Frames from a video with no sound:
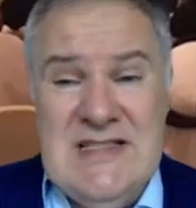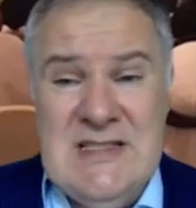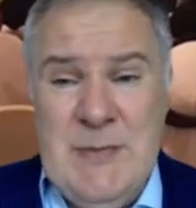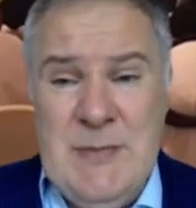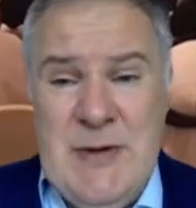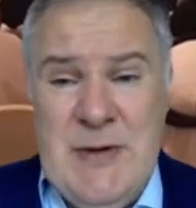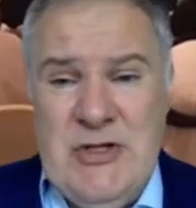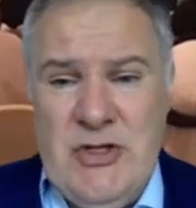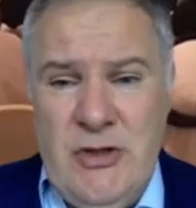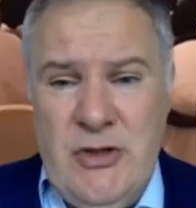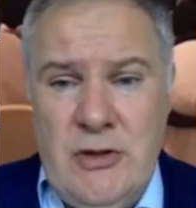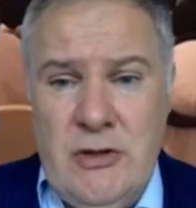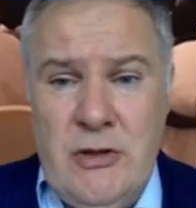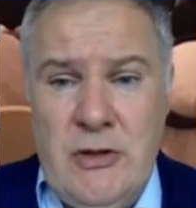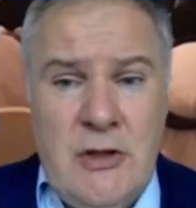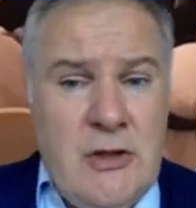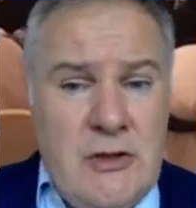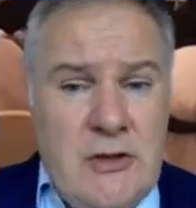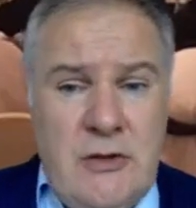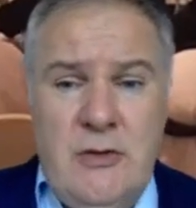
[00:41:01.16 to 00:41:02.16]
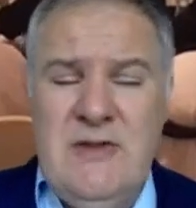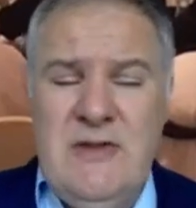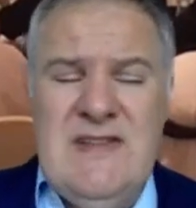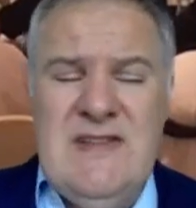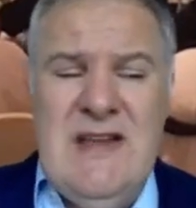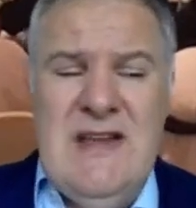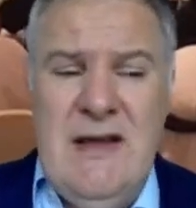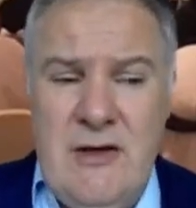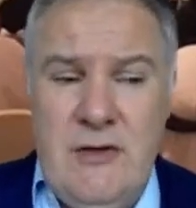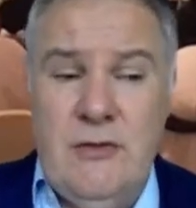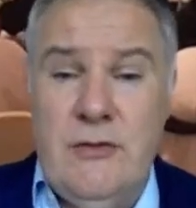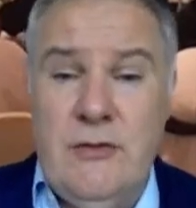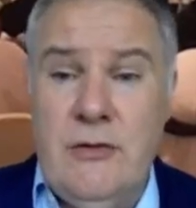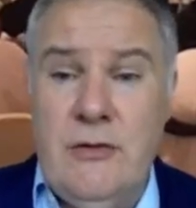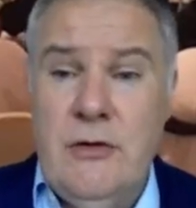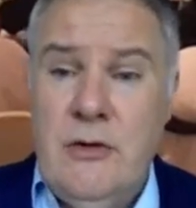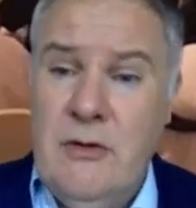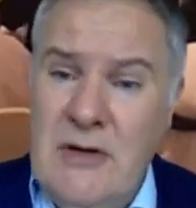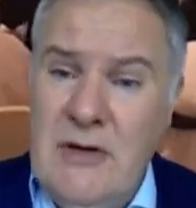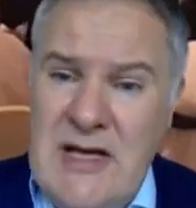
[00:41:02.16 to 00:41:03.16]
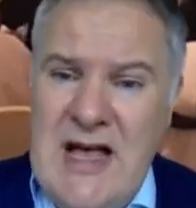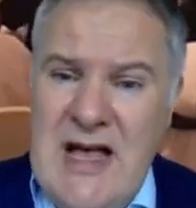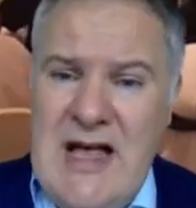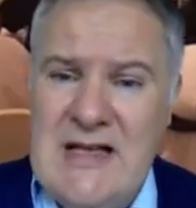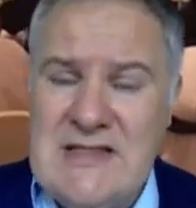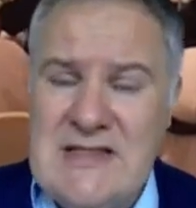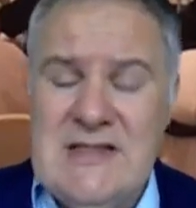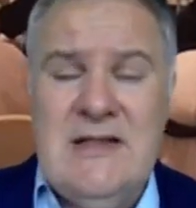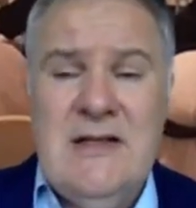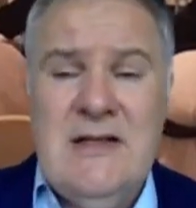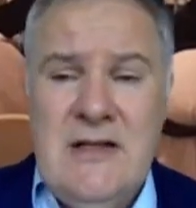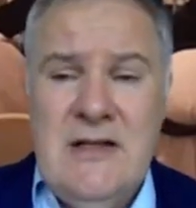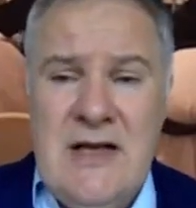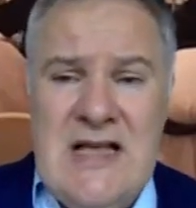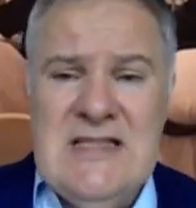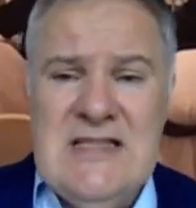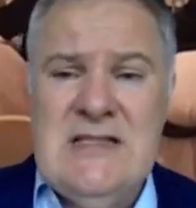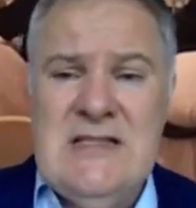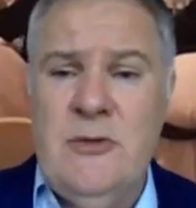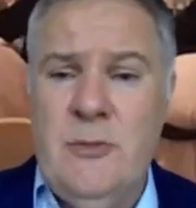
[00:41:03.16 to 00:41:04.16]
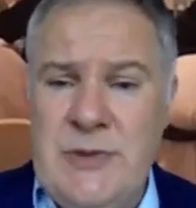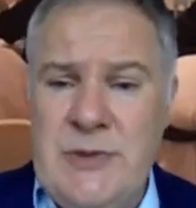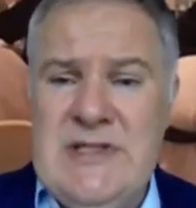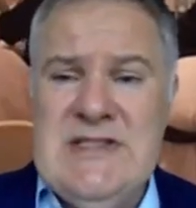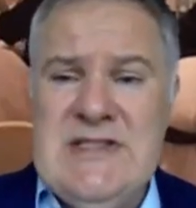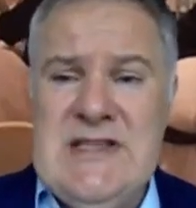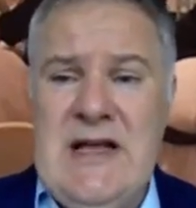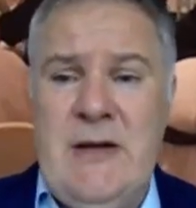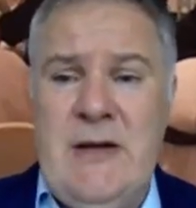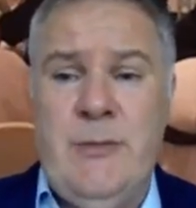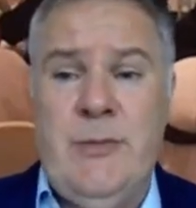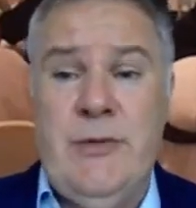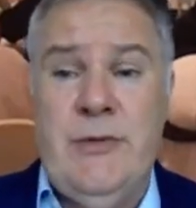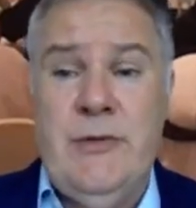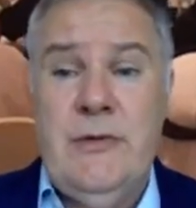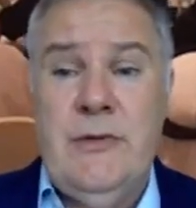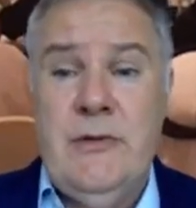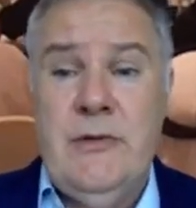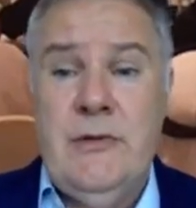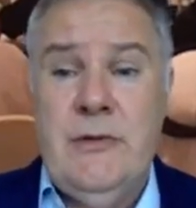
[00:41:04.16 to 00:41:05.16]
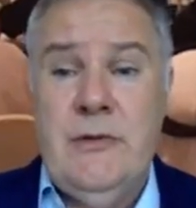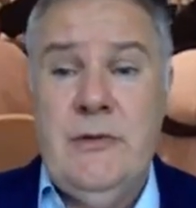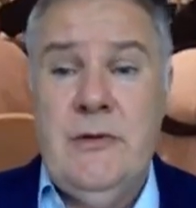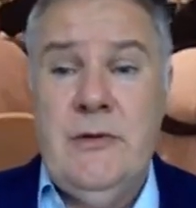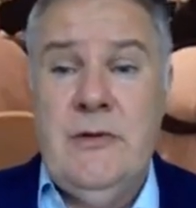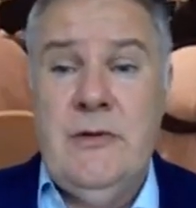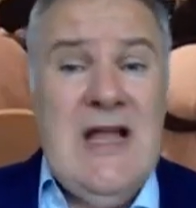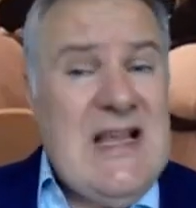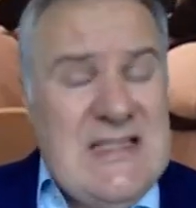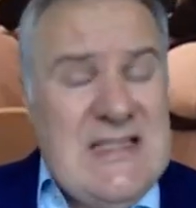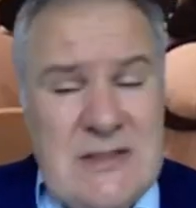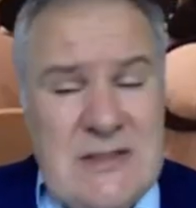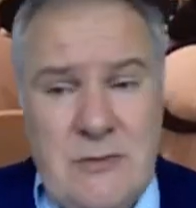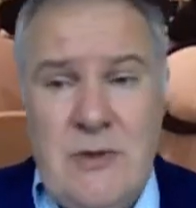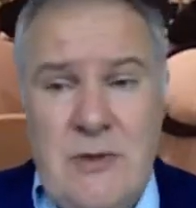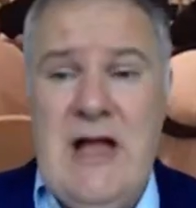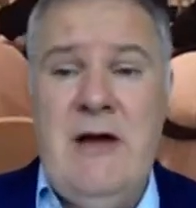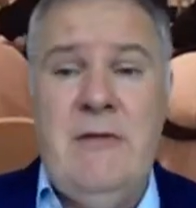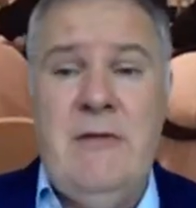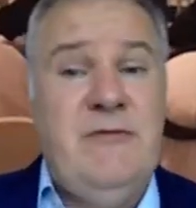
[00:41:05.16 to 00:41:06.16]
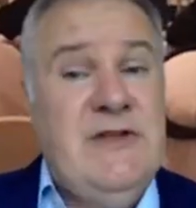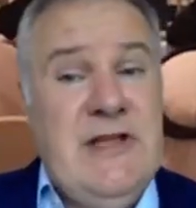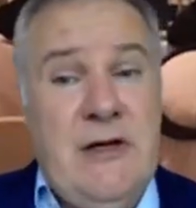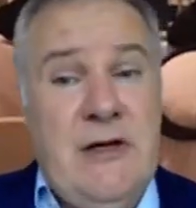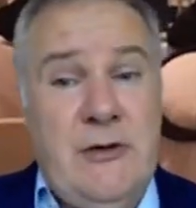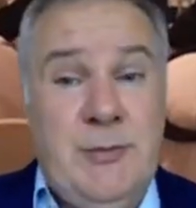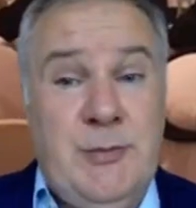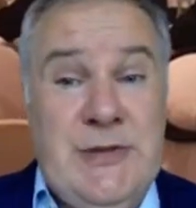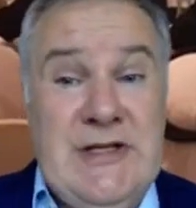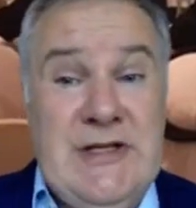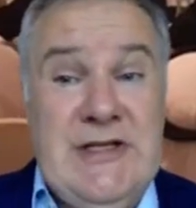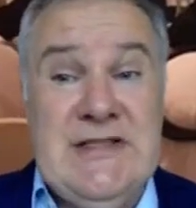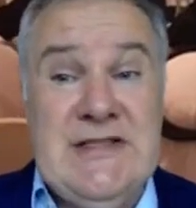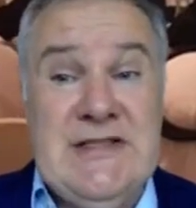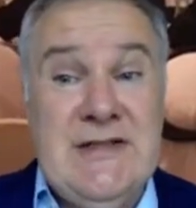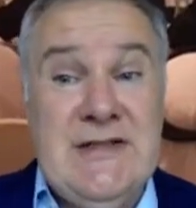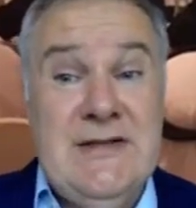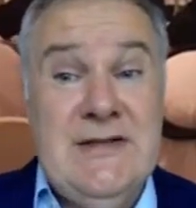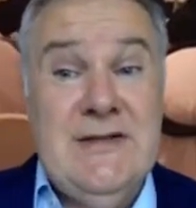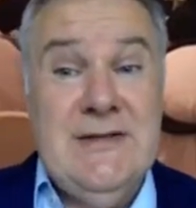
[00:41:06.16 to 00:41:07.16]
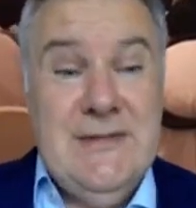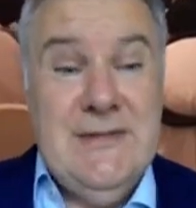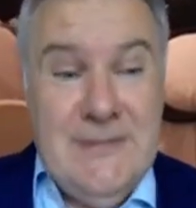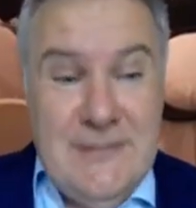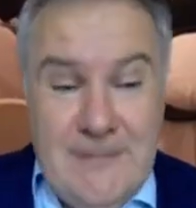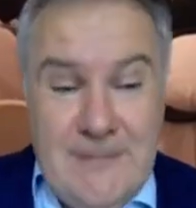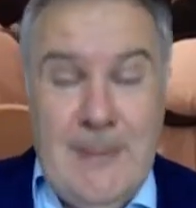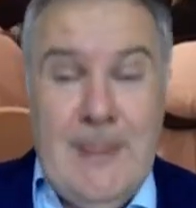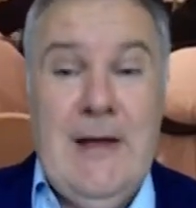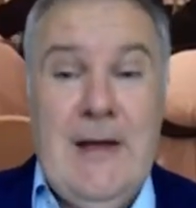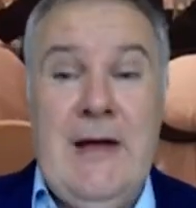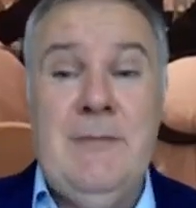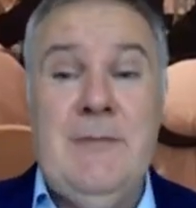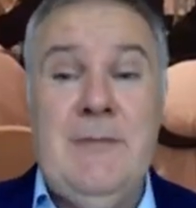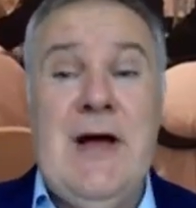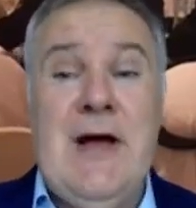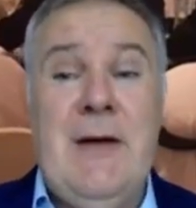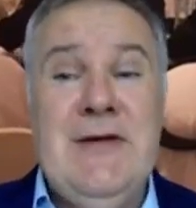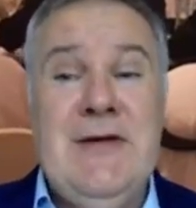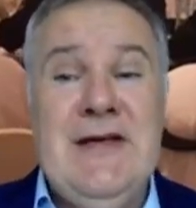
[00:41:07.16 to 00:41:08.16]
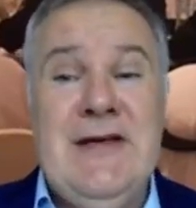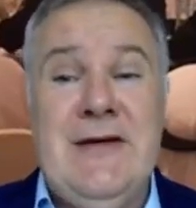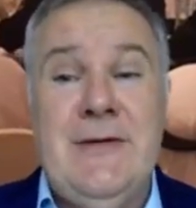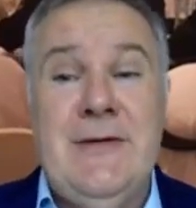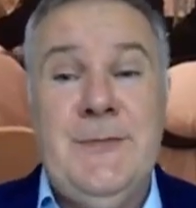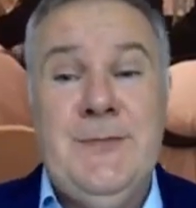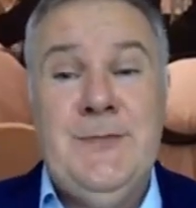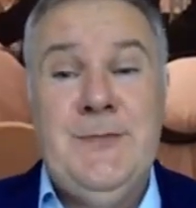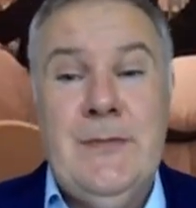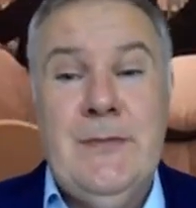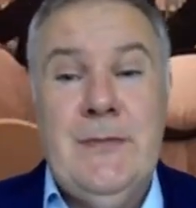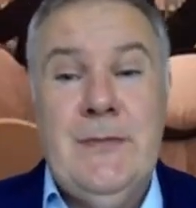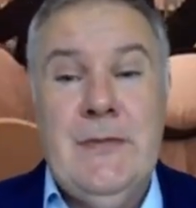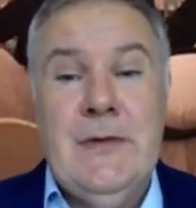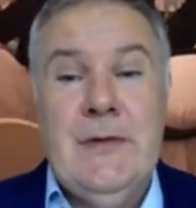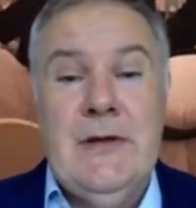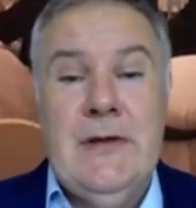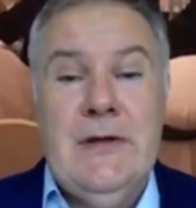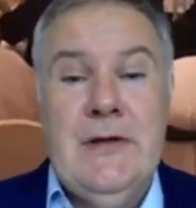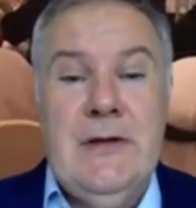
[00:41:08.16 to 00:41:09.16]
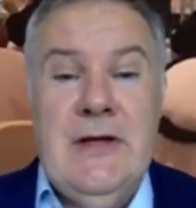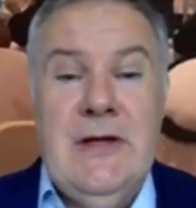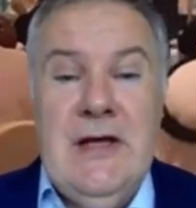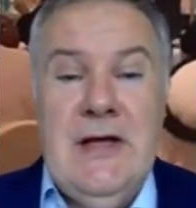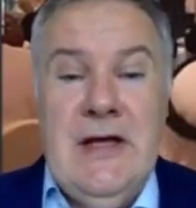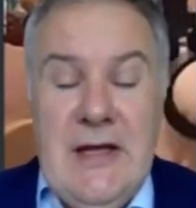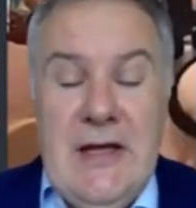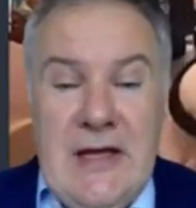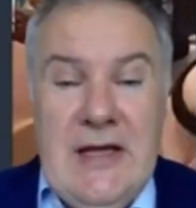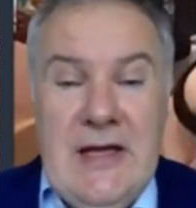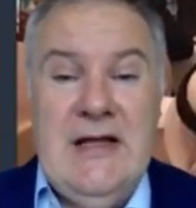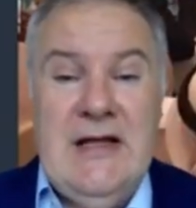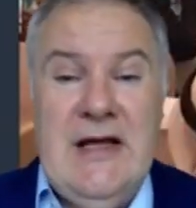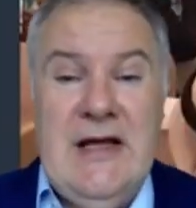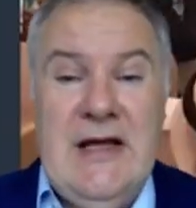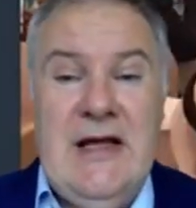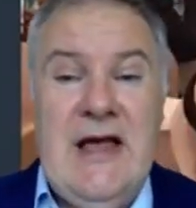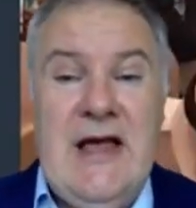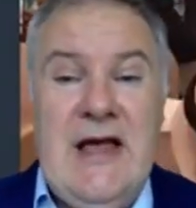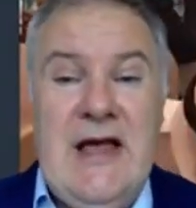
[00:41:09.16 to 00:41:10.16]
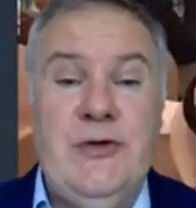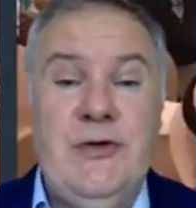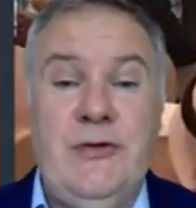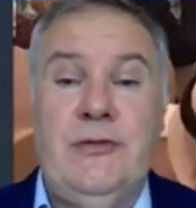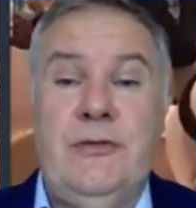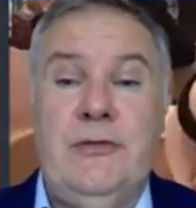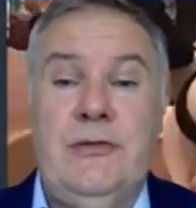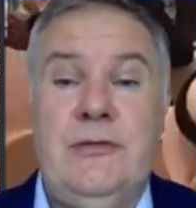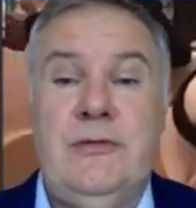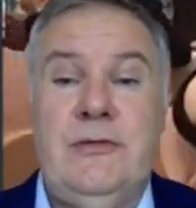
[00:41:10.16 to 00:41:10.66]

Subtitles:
special. No, thank you. Only ask. Laszlo, please help. Laszlo, help without please. I'm coming. And I help you.